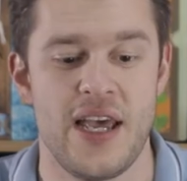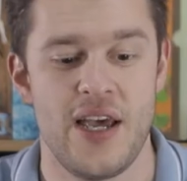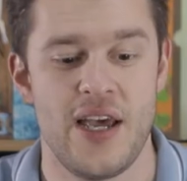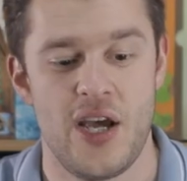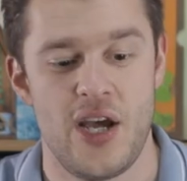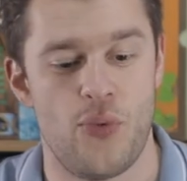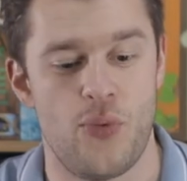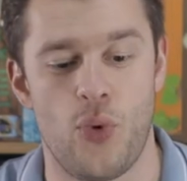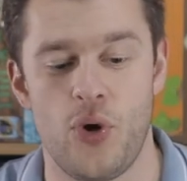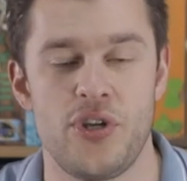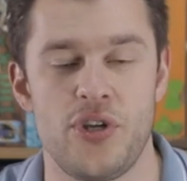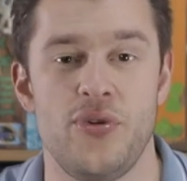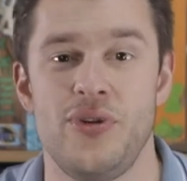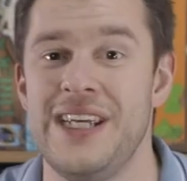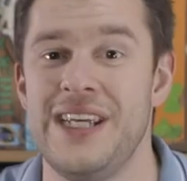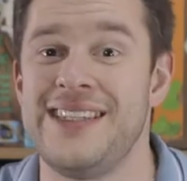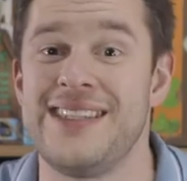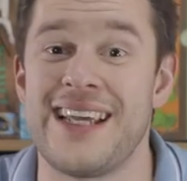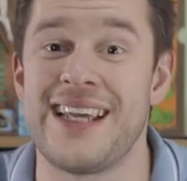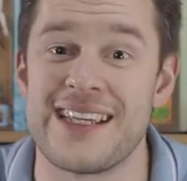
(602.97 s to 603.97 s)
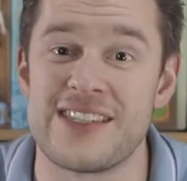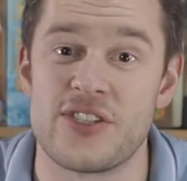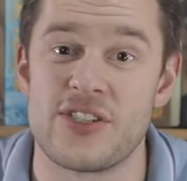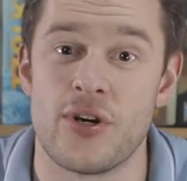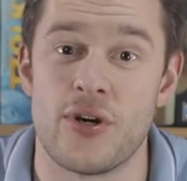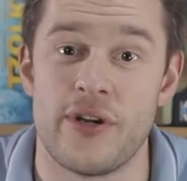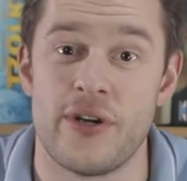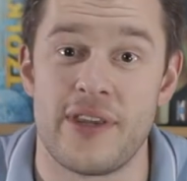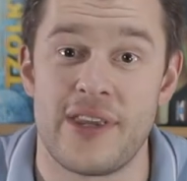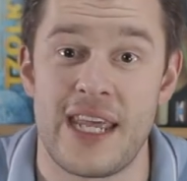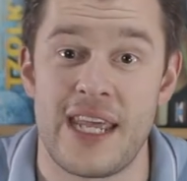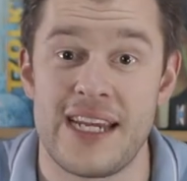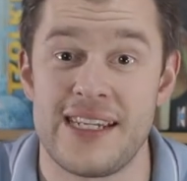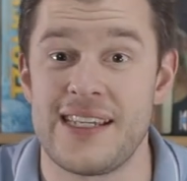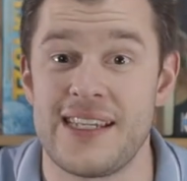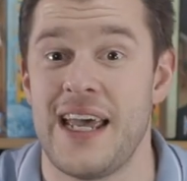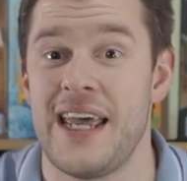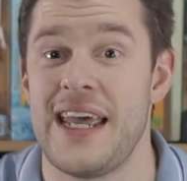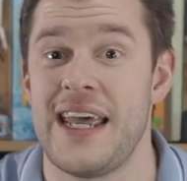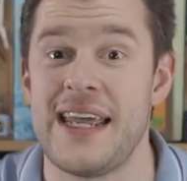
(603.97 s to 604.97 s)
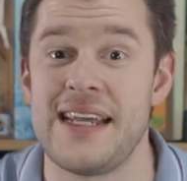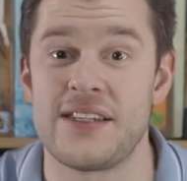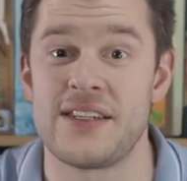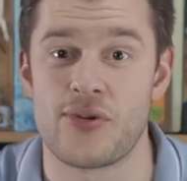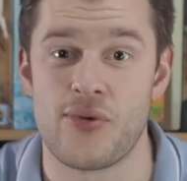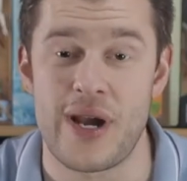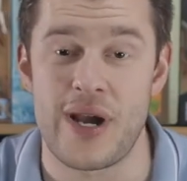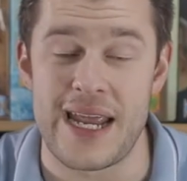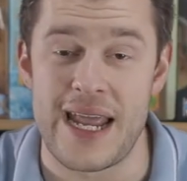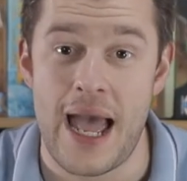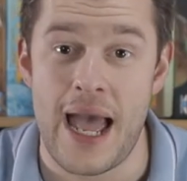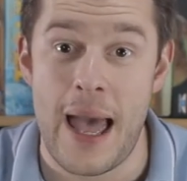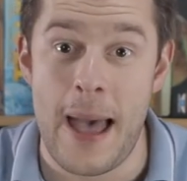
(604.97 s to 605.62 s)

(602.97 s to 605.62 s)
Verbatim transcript: what you need to get certain things. It's great.